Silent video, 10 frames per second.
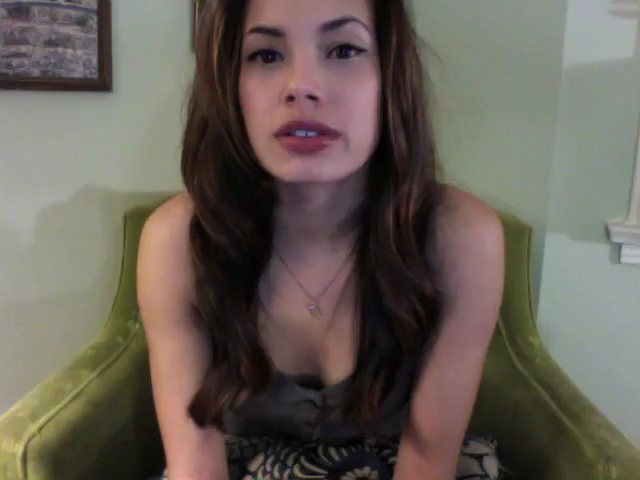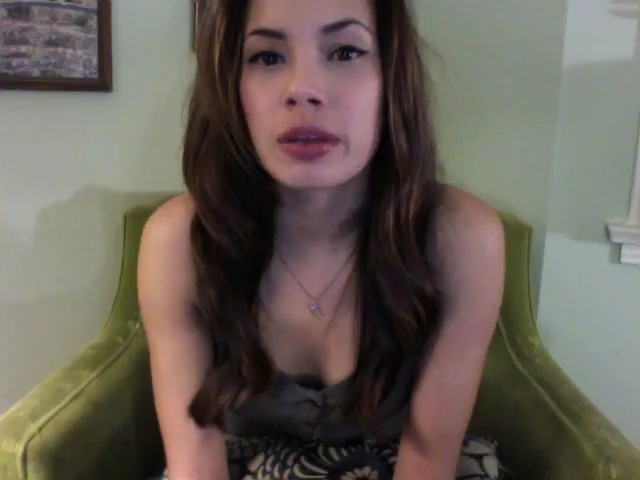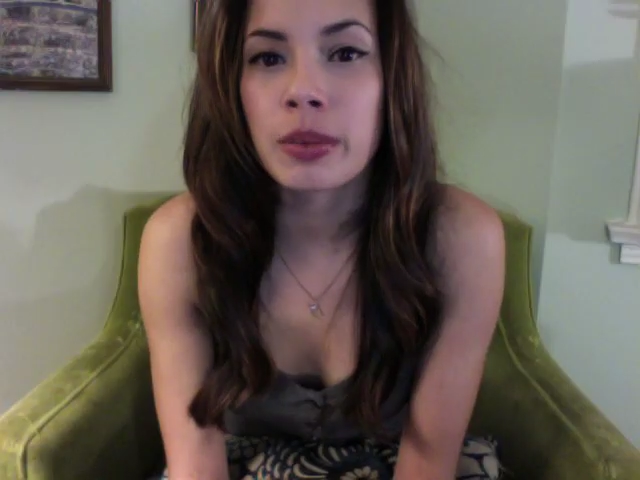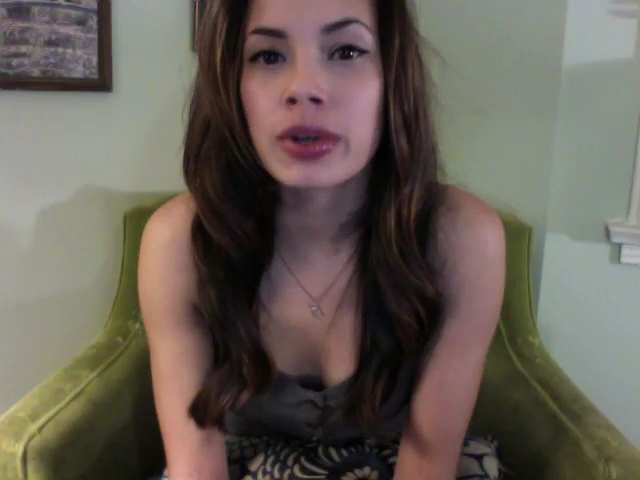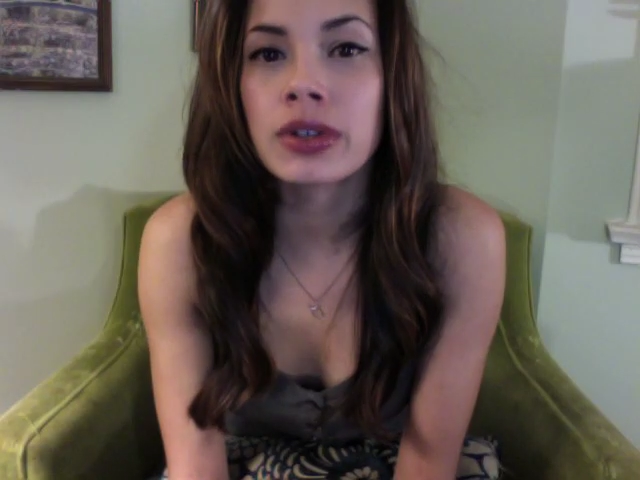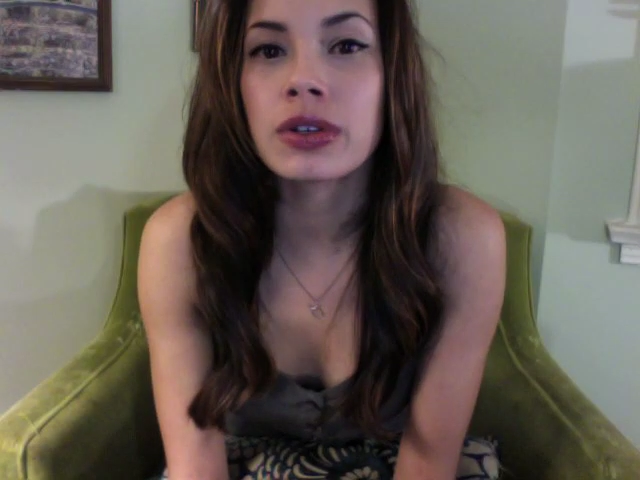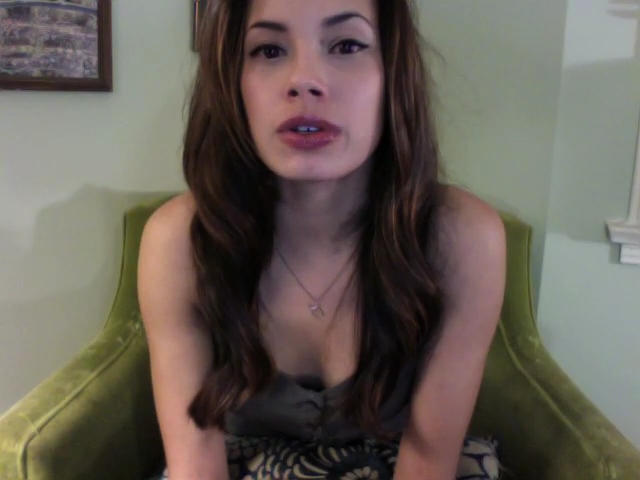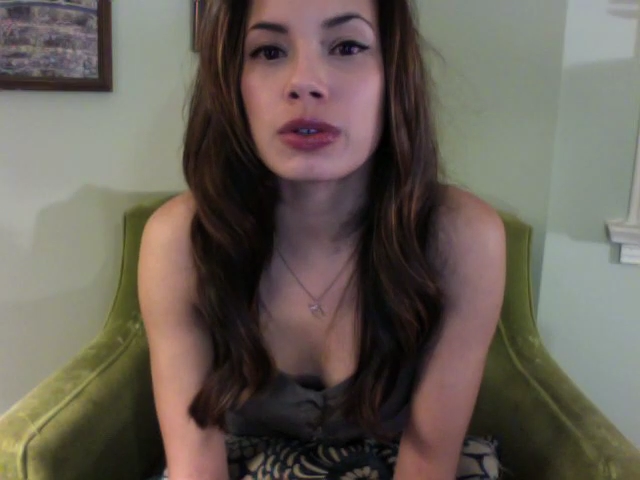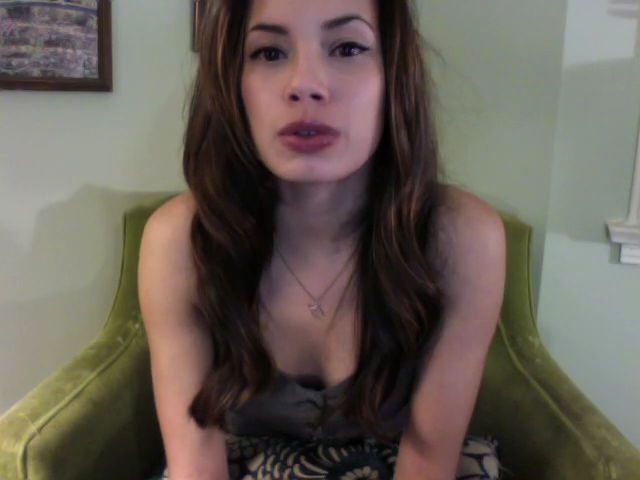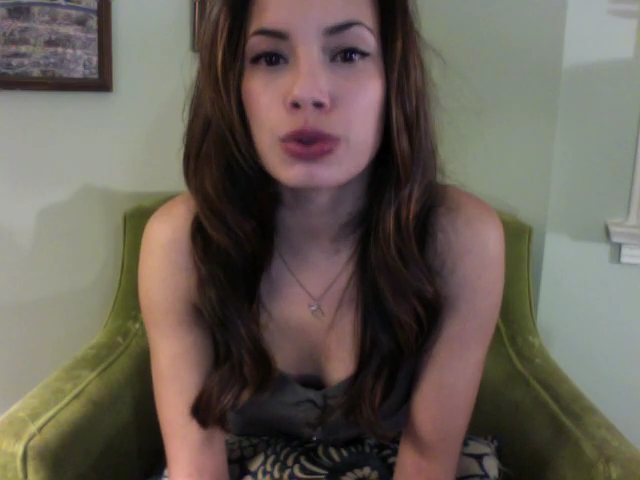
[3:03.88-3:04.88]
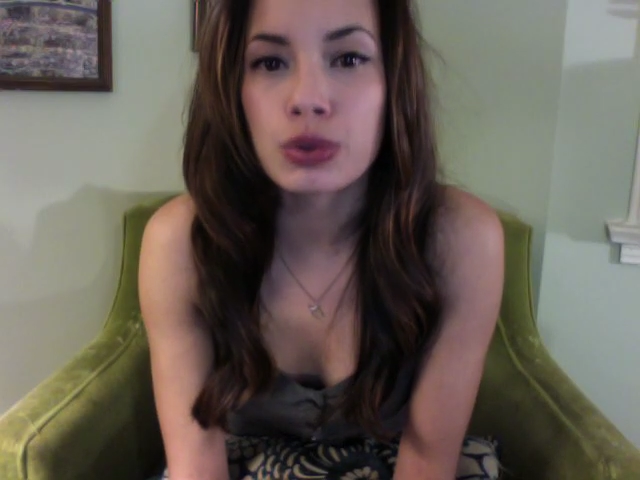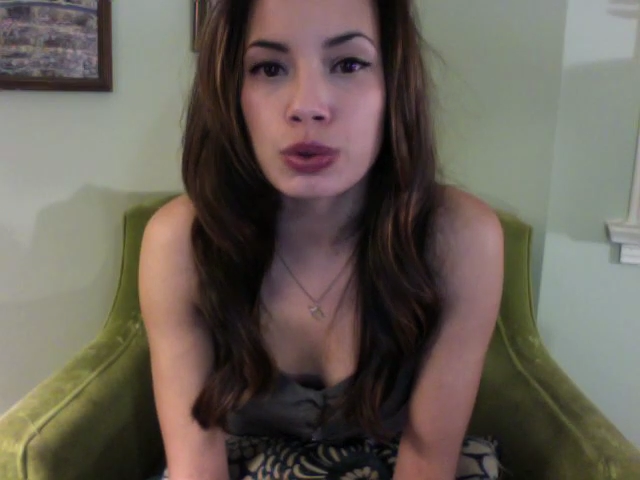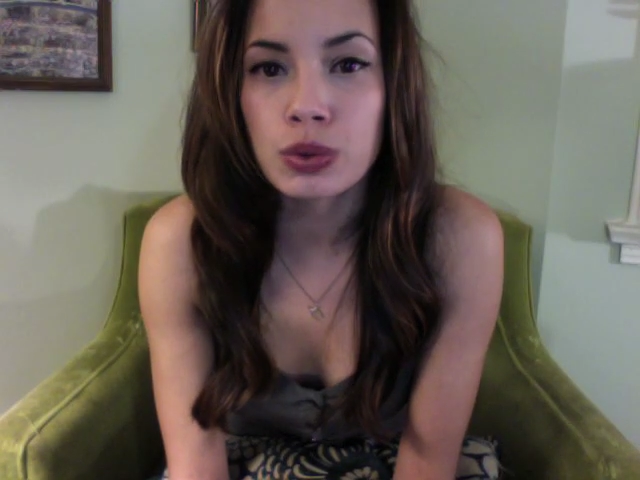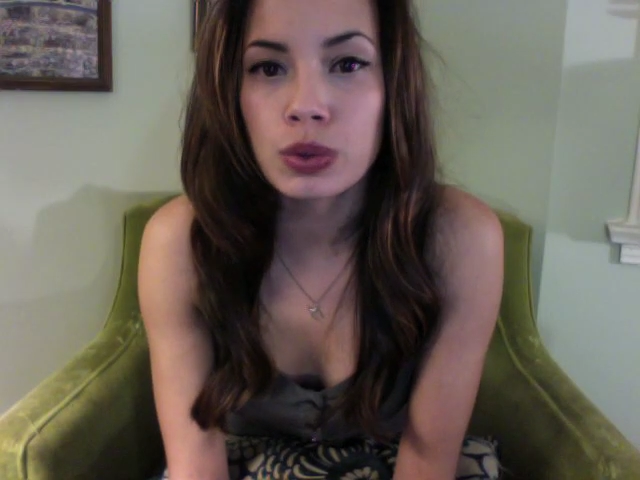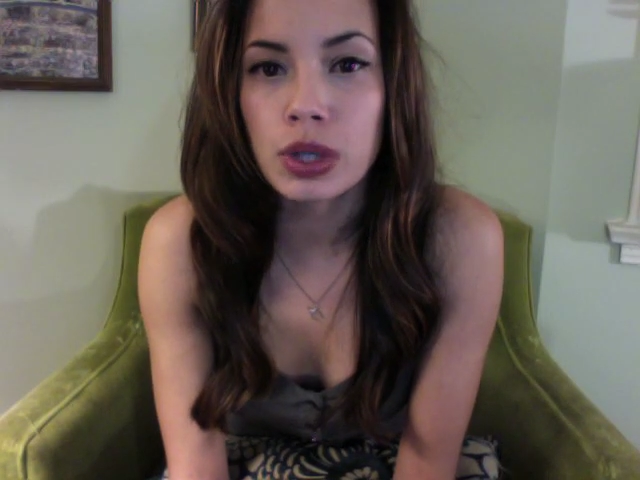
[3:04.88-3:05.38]
Someone
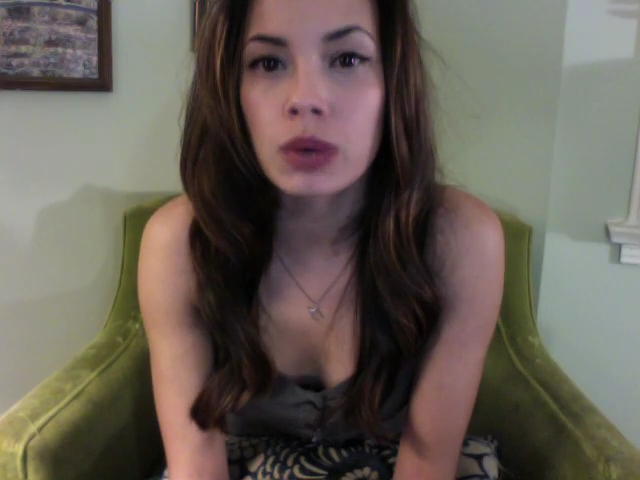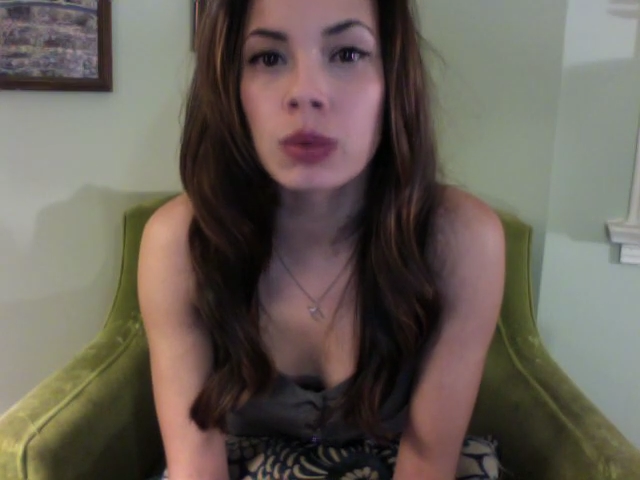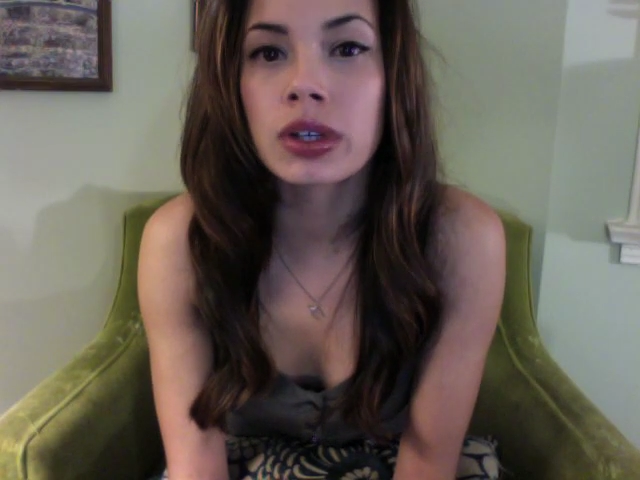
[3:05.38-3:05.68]
who